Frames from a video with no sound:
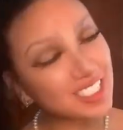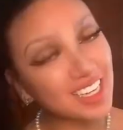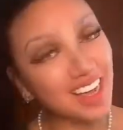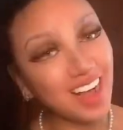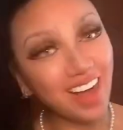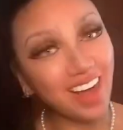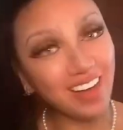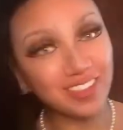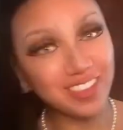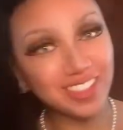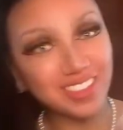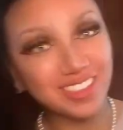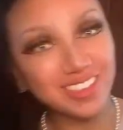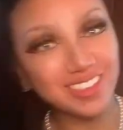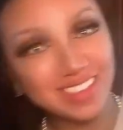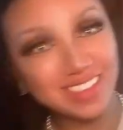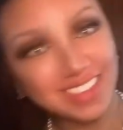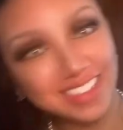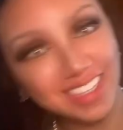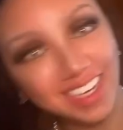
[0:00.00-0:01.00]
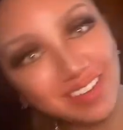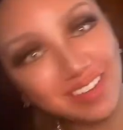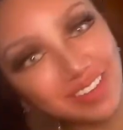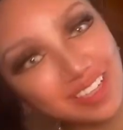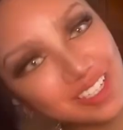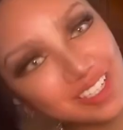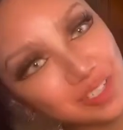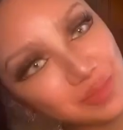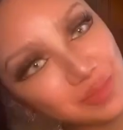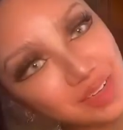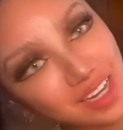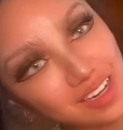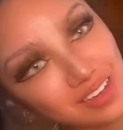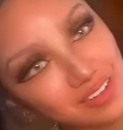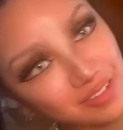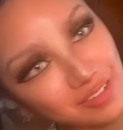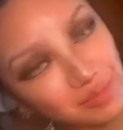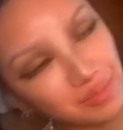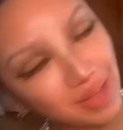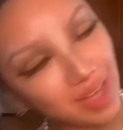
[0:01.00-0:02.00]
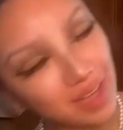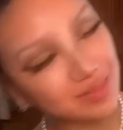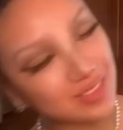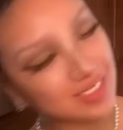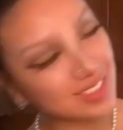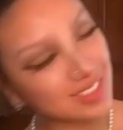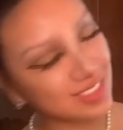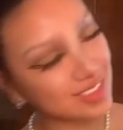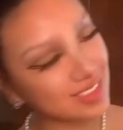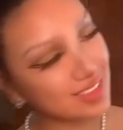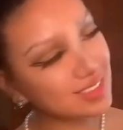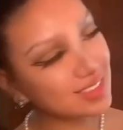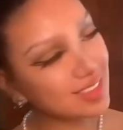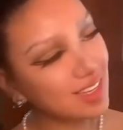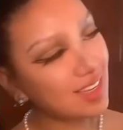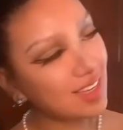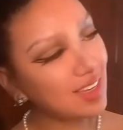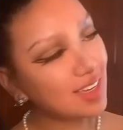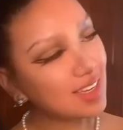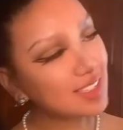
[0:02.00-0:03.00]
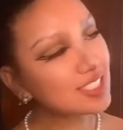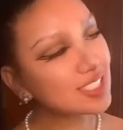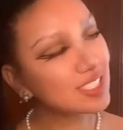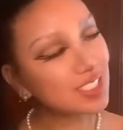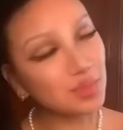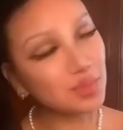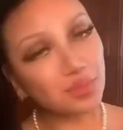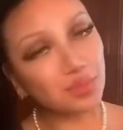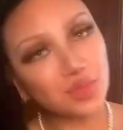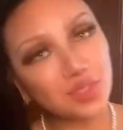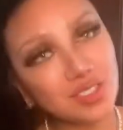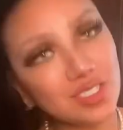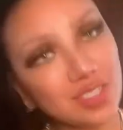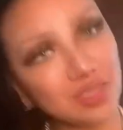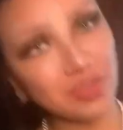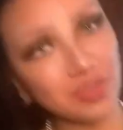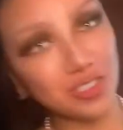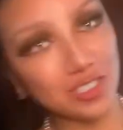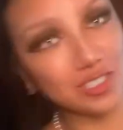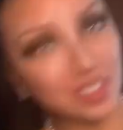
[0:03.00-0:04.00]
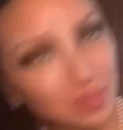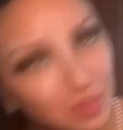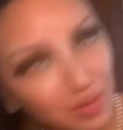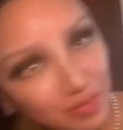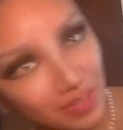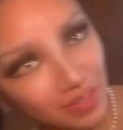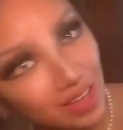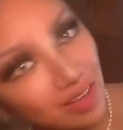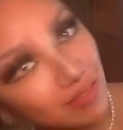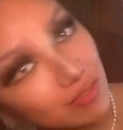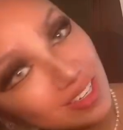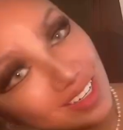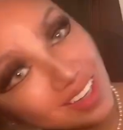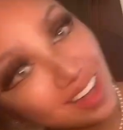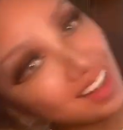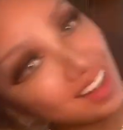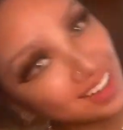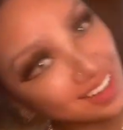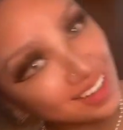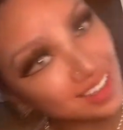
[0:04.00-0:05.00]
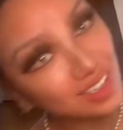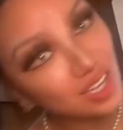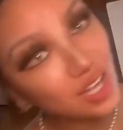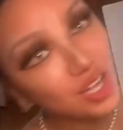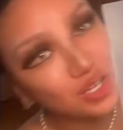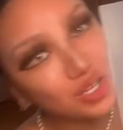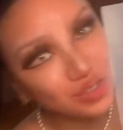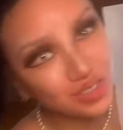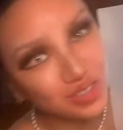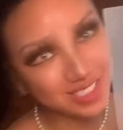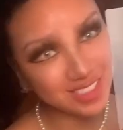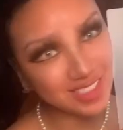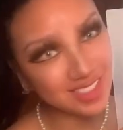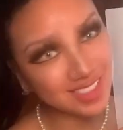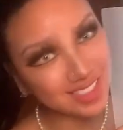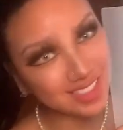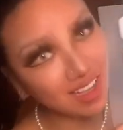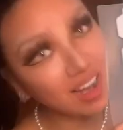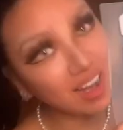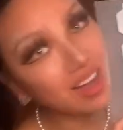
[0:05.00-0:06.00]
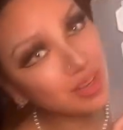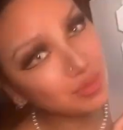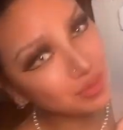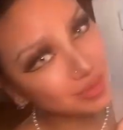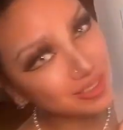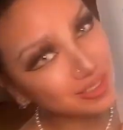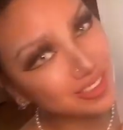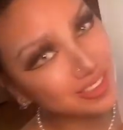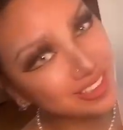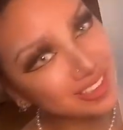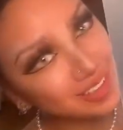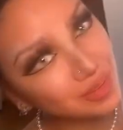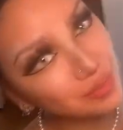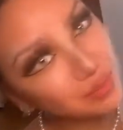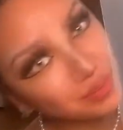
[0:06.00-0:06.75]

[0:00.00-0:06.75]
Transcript: I haven't used yet, my new planner from Amazon. It's just beautiful. It's my favorite color, which is sky blue, like